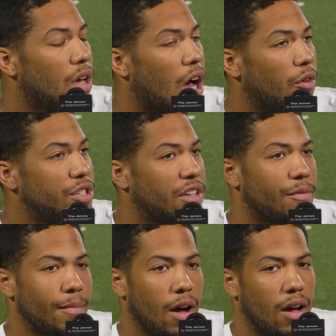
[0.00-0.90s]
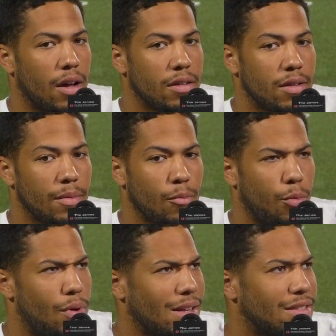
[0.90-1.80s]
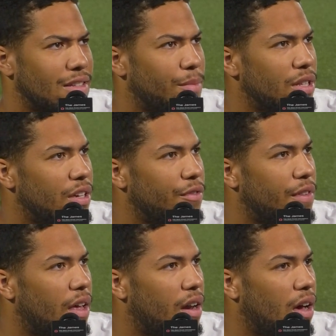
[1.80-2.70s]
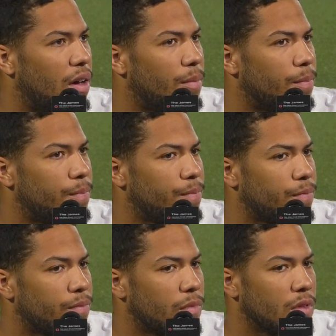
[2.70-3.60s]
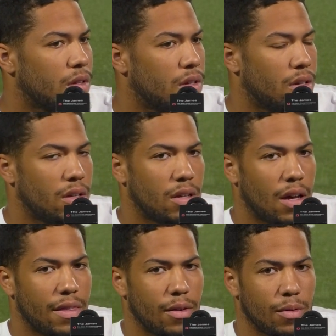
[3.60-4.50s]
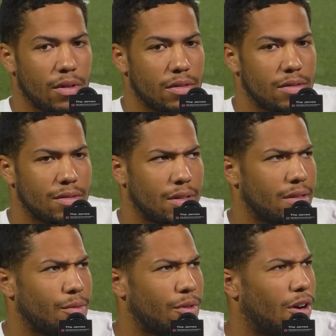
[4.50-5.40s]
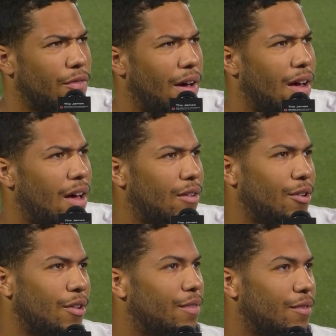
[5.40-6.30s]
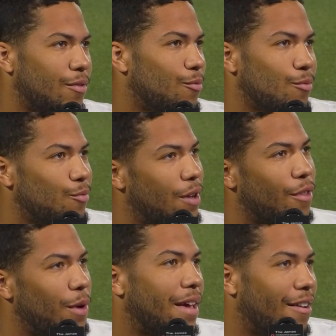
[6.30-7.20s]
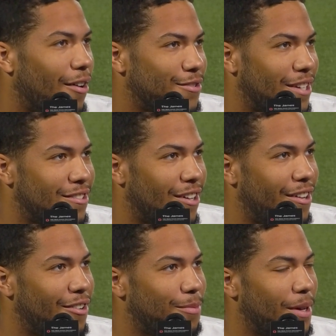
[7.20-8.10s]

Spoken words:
We just have more practices, I believe, and then I think we're off. I don't know. We have the weekend off, so that's all I know.